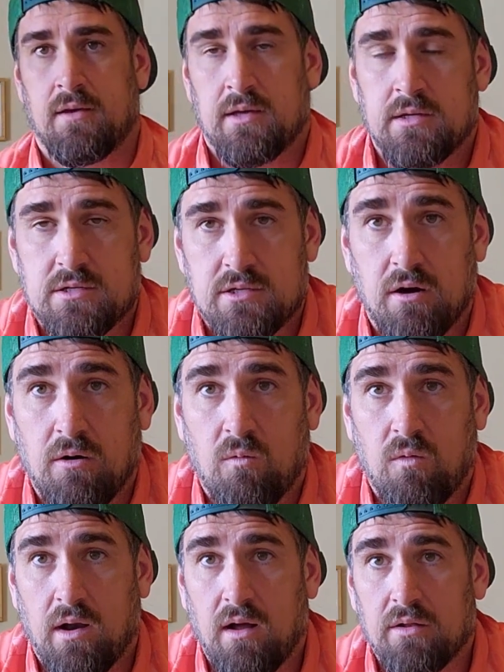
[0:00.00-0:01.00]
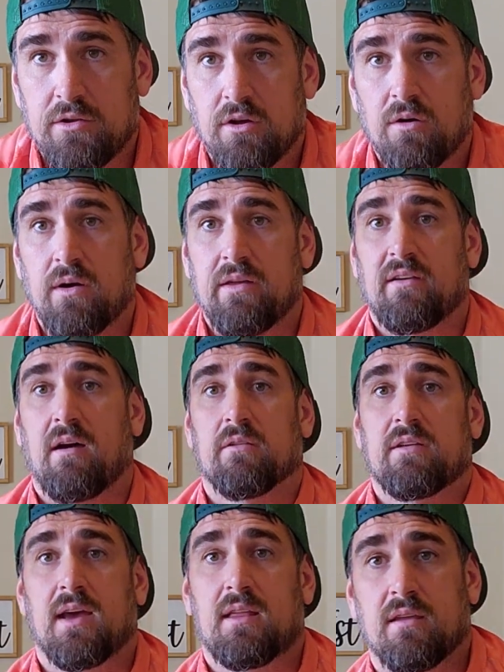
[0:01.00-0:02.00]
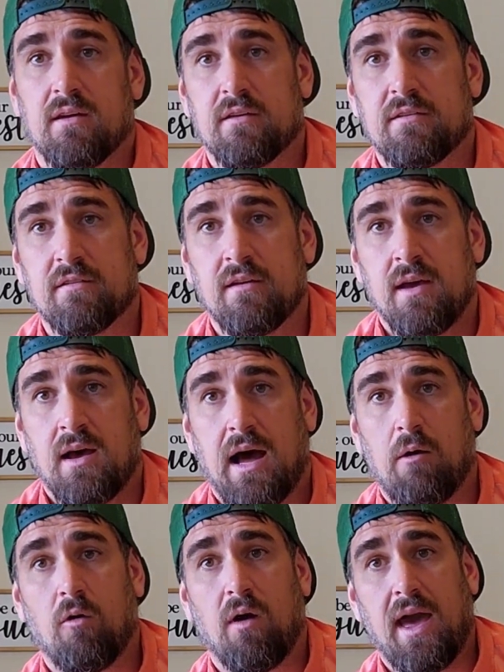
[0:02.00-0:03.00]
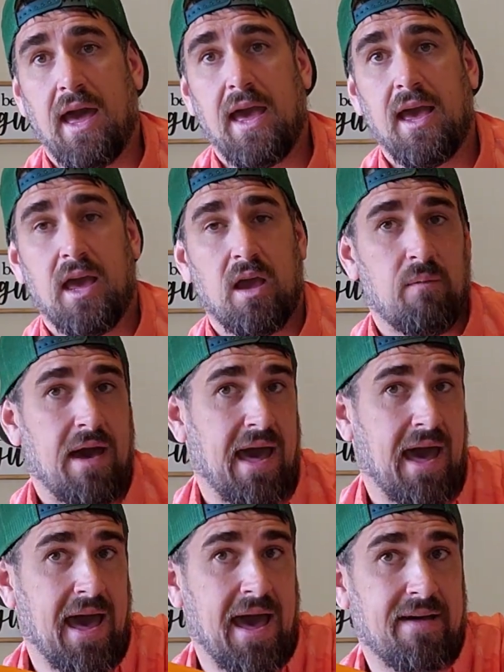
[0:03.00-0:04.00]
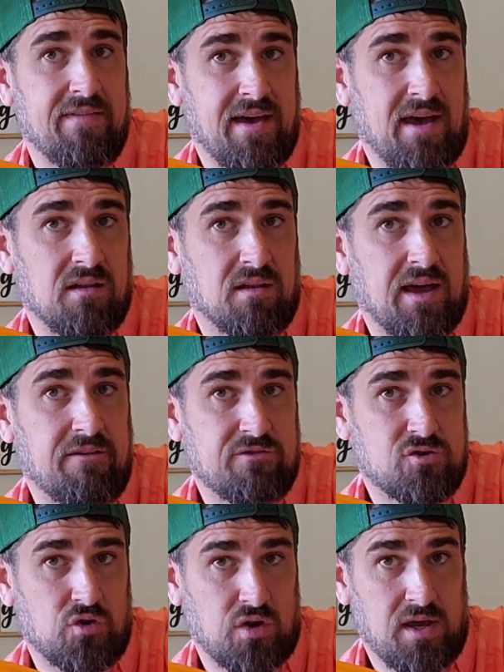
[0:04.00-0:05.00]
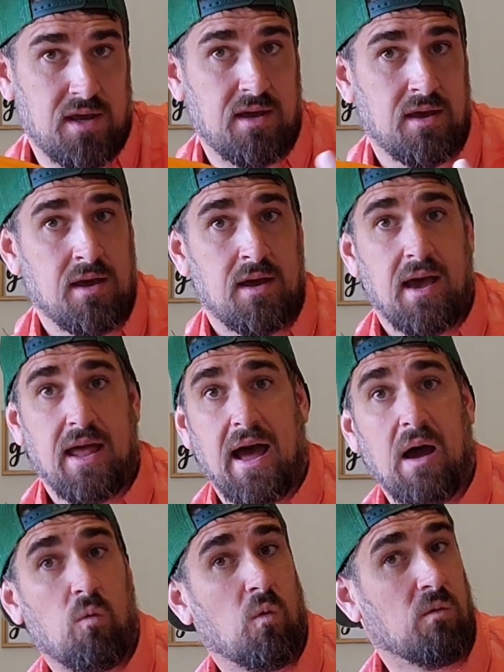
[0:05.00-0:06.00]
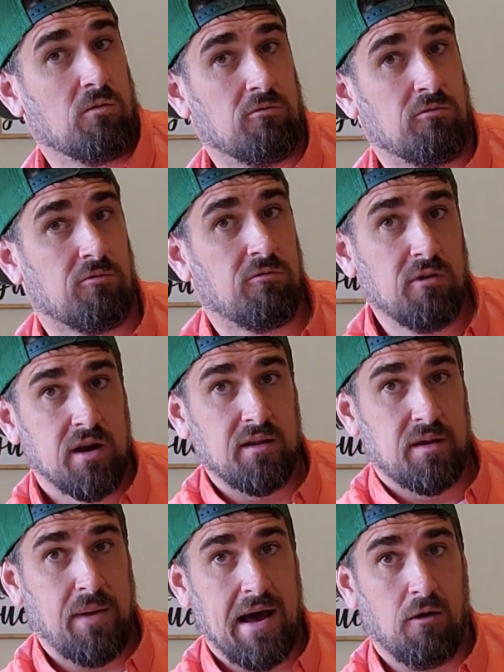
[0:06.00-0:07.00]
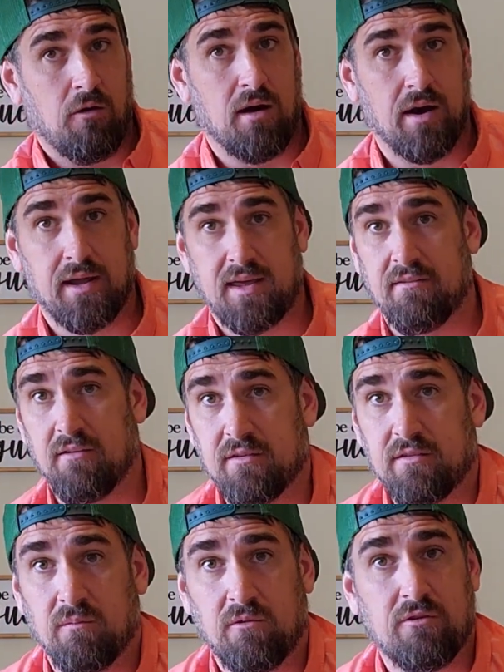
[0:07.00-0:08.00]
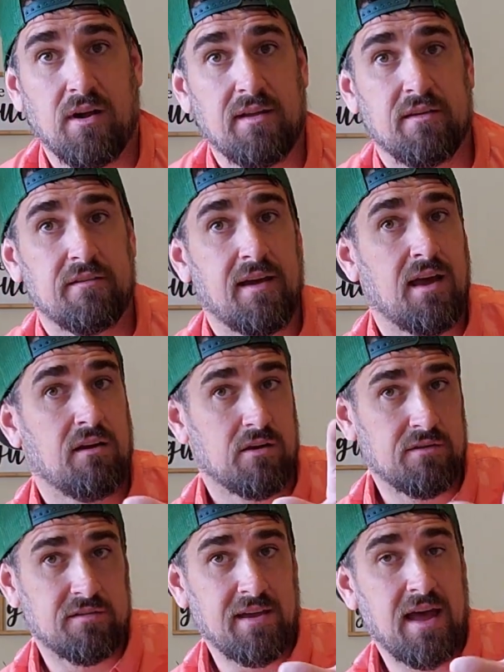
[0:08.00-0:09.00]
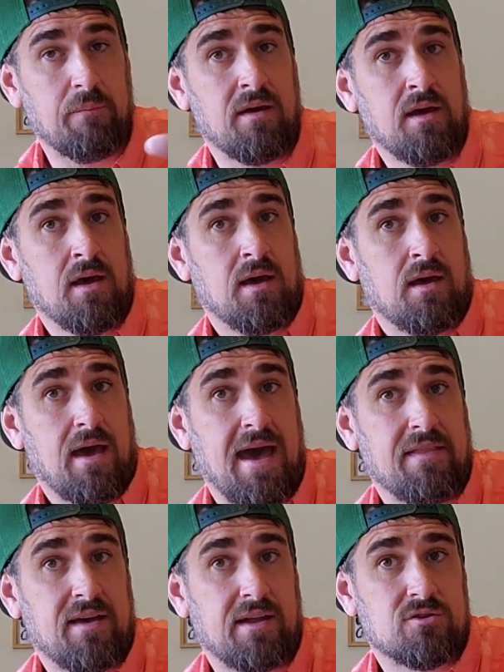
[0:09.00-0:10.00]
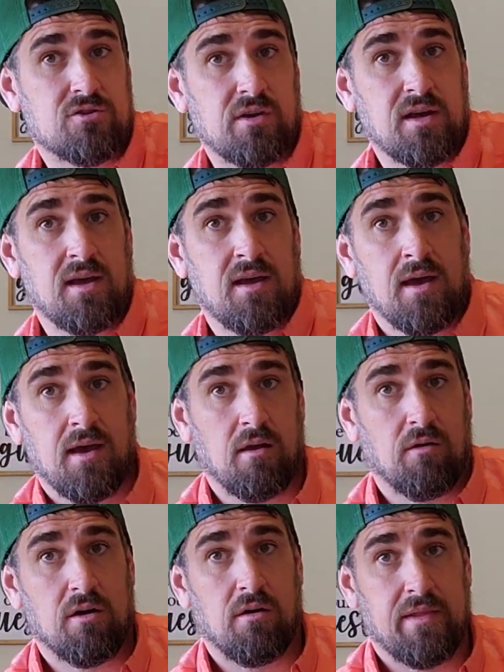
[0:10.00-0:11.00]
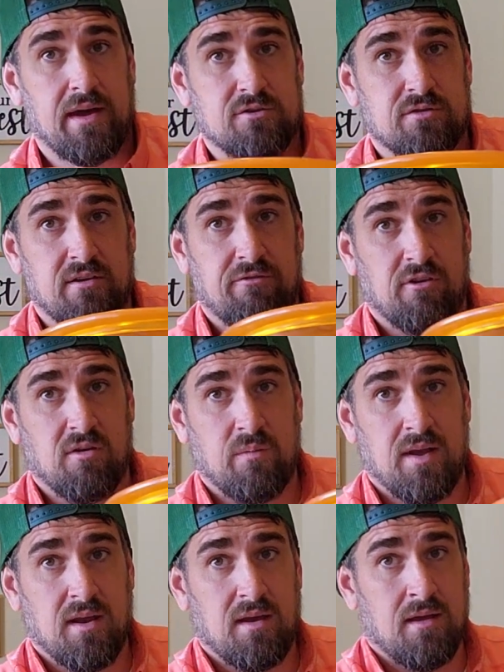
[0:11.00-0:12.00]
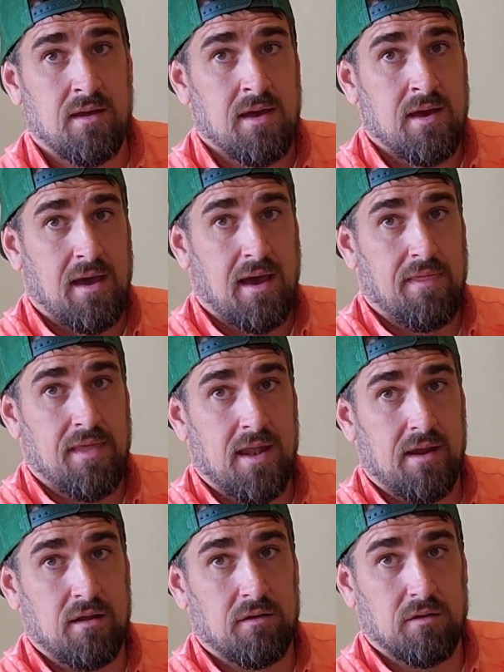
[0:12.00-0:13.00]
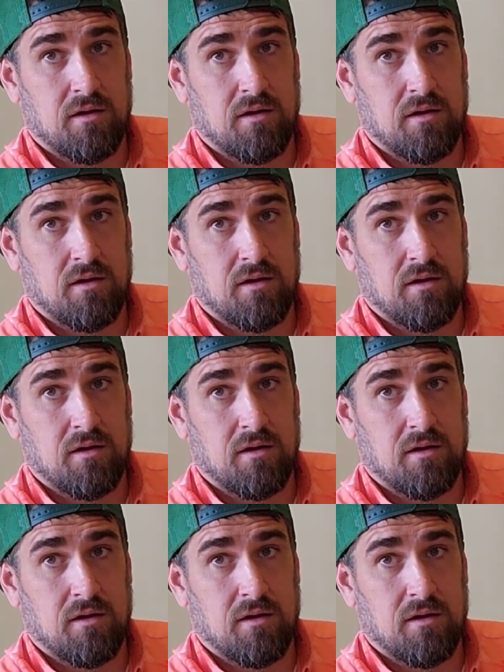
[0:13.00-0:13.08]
So what I'll do is I'll take this, I will aim at that left tree, and I will really power on it. Give it some great snap, good snap at that tree. It'll go at that tree for a minute, and then it'll